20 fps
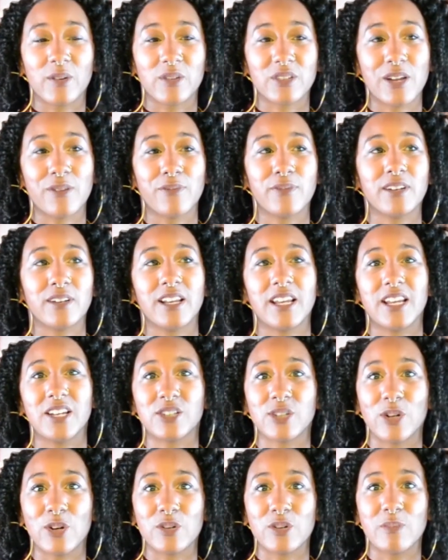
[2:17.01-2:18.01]
definitely
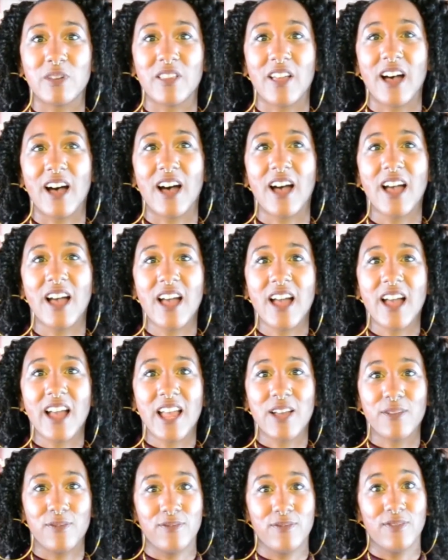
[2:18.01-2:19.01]
showed me that
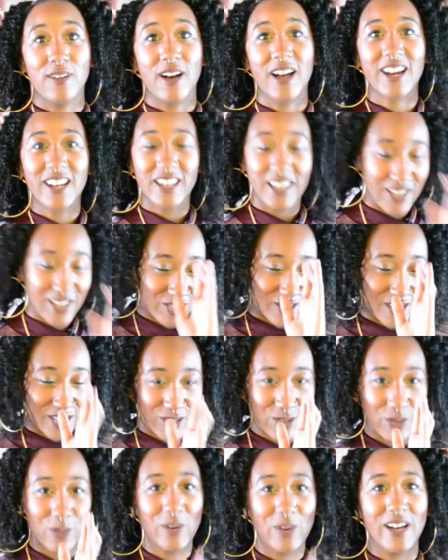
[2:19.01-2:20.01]
if I could literally
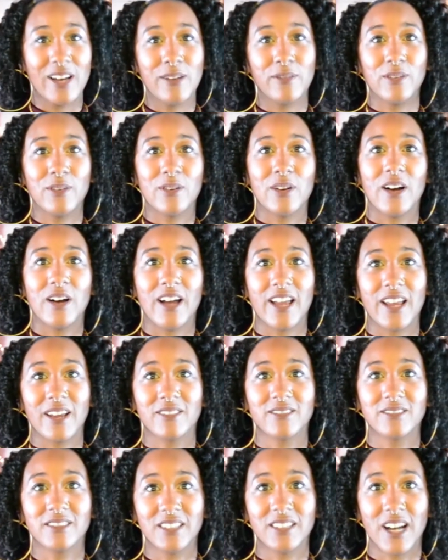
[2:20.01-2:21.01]
do whatever
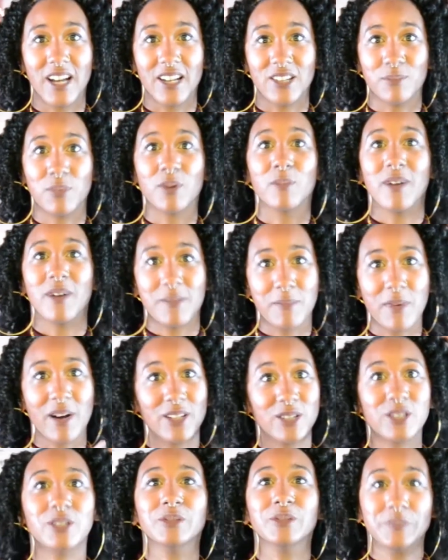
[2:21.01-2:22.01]
I put my
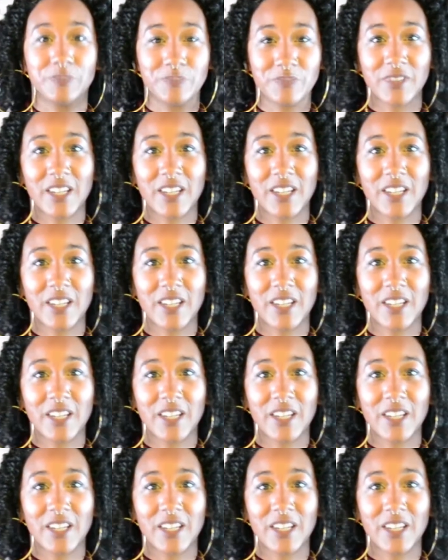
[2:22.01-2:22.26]
mind to,